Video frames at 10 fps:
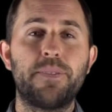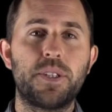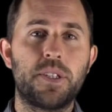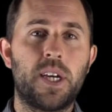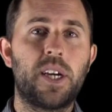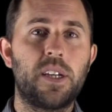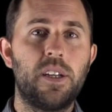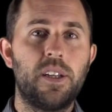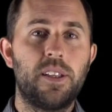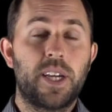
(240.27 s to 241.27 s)
if it's
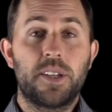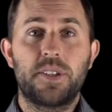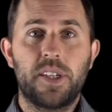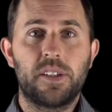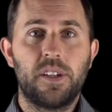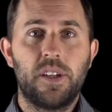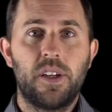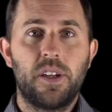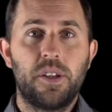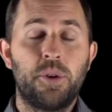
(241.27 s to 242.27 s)
not, like I said,
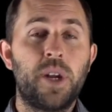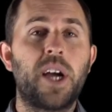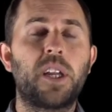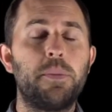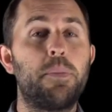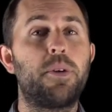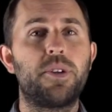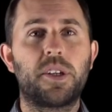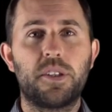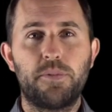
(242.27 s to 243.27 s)
you're not going to be
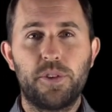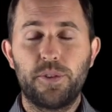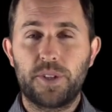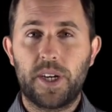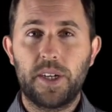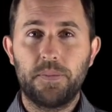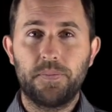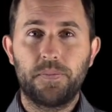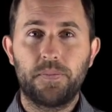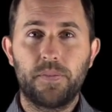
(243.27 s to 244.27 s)
productive with your time.
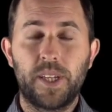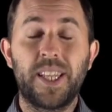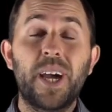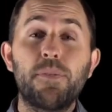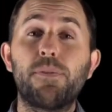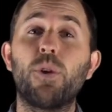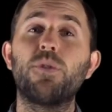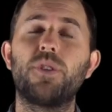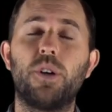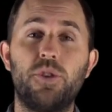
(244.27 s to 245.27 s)
And that
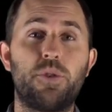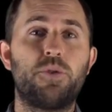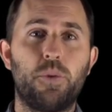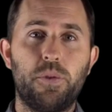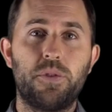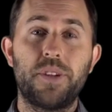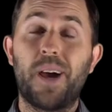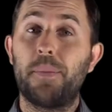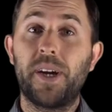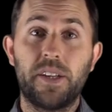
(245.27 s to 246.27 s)
falls on your shoulders,
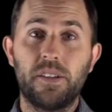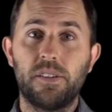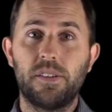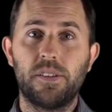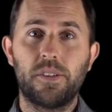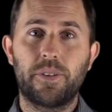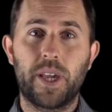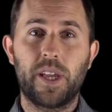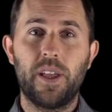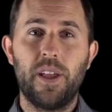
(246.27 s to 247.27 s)
not mine,
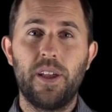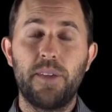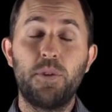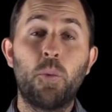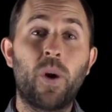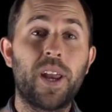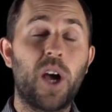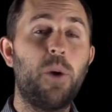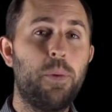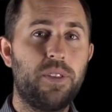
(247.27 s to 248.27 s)
okay? If you want
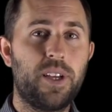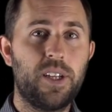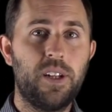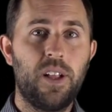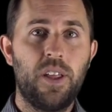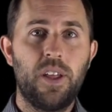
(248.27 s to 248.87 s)
help with that